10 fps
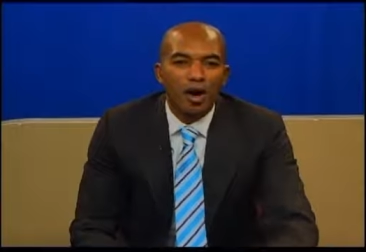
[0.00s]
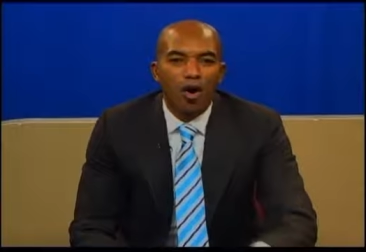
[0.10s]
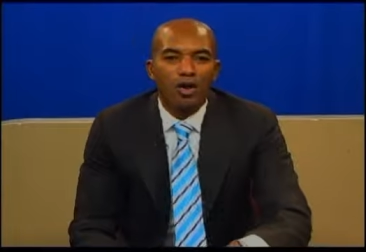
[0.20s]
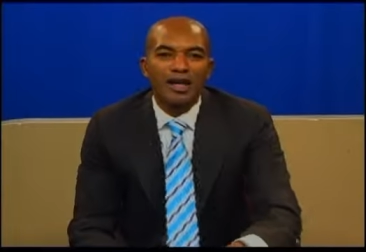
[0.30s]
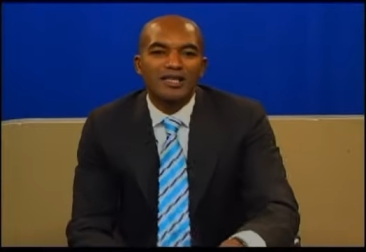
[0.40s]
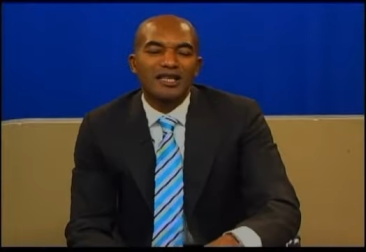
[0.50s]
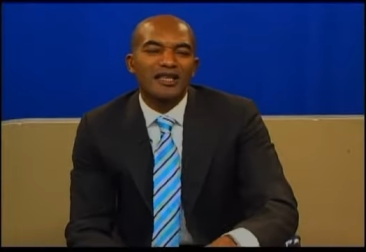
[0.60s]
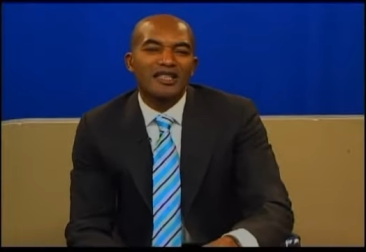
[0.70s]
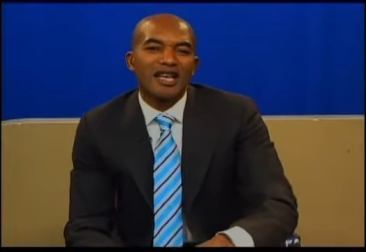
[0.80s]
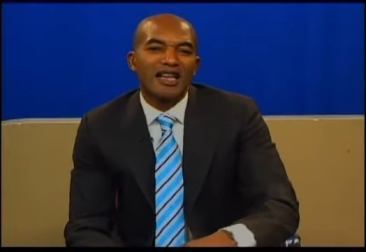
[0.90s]
or let's say
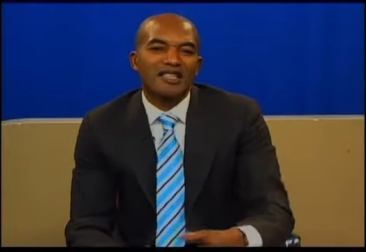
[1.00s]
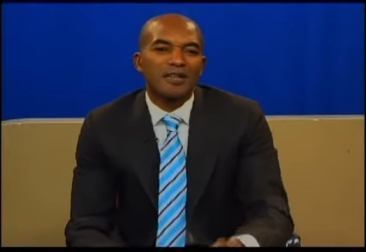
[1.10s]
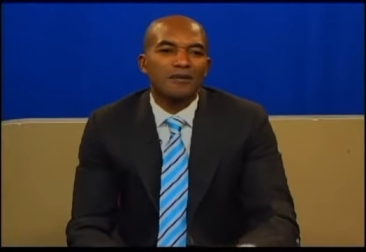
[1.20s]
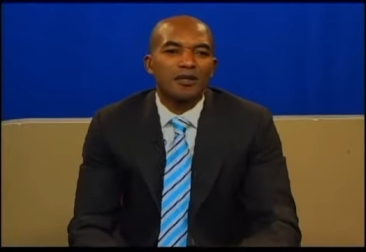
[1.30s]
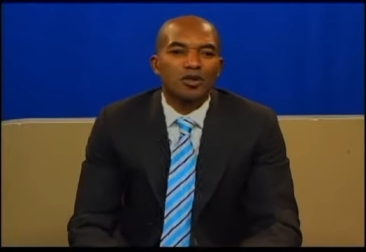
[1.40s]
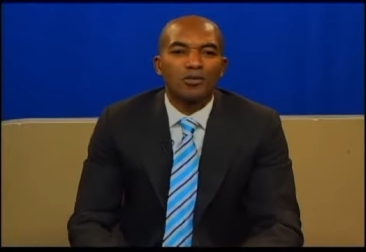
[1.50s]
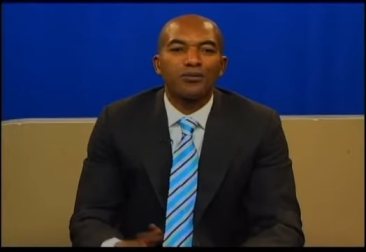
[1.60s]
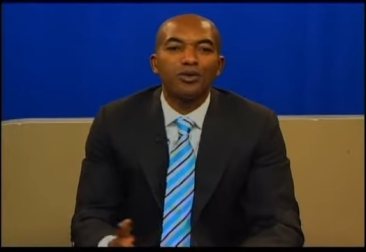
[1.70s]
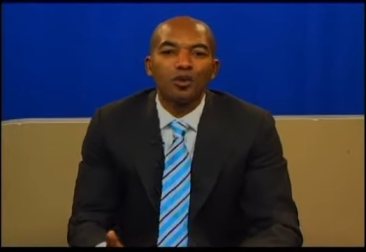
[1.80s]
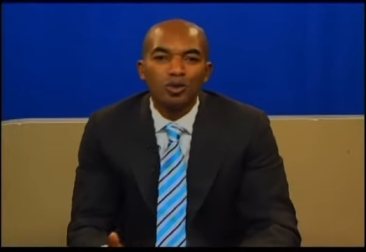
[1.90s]
these are symptoms of
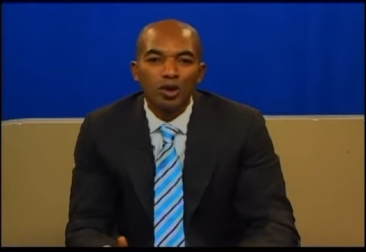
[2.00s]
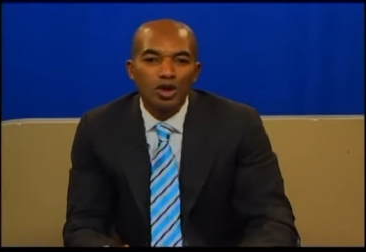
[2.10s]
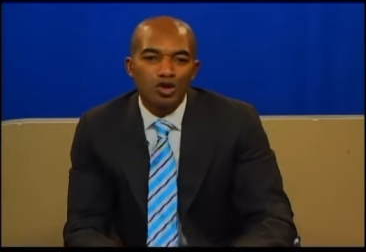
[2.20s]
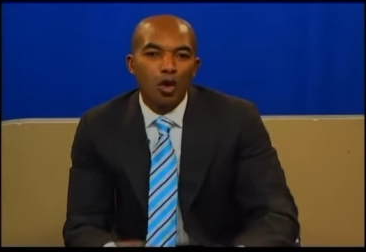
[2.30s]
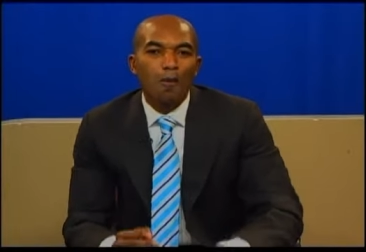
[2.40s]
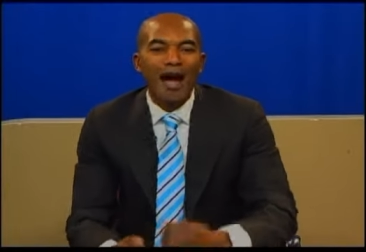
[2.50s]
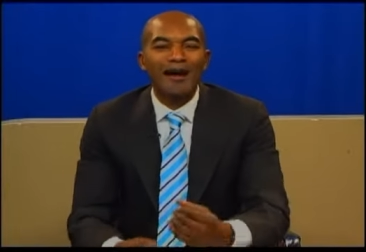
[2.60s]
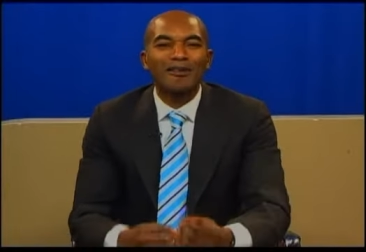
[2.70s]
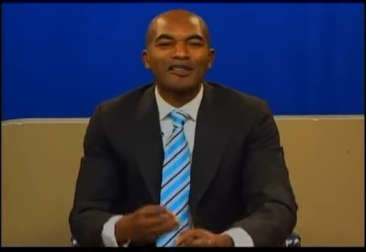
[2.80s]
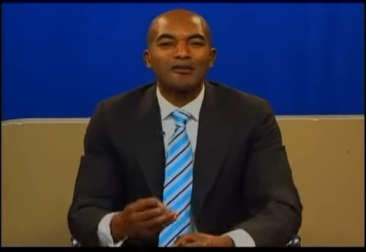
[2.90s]
flu. So by